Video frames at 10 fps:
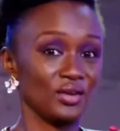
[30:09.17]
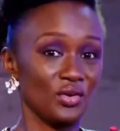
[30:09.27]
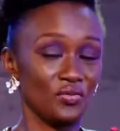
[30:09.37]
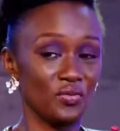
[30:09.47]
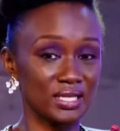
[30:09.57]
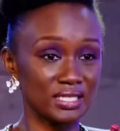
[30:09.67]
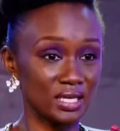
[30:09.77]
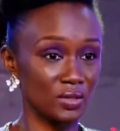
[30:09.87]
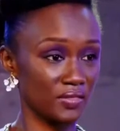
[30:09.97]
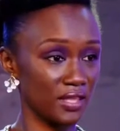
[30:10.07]
of
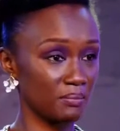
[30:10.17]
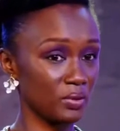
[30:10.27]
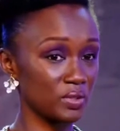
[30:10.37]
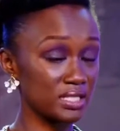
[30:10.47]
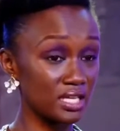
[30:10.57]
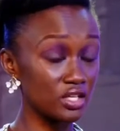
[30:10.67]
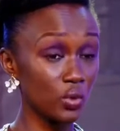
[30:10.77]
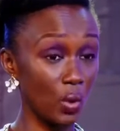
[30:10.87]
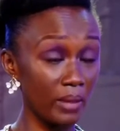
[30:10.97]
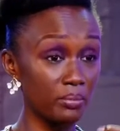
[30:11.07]
what's out there, because then
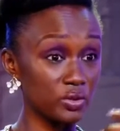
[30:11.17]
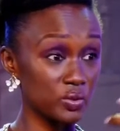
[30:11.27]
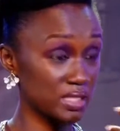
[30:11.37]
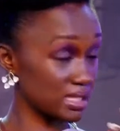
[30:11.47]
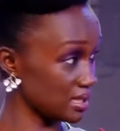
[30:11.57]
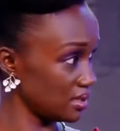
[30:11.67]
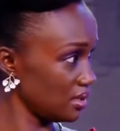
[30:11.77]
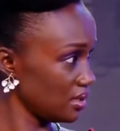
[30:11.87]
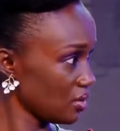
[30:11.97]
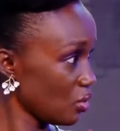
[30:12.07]
you're able to see